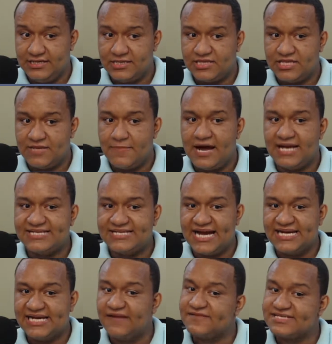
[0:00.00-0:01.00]
The man
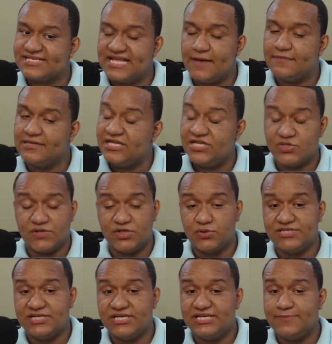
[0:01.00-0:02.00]
after slamming into a
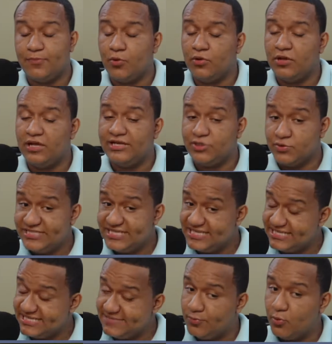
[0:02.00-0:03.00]

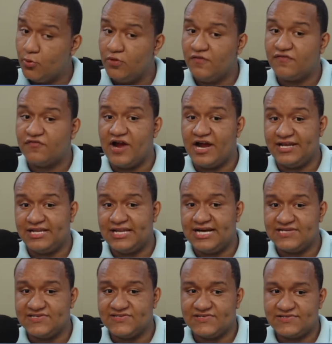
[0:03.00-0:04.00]
utility pole Friday
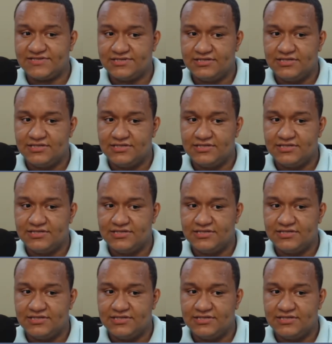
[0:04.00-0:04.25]
last.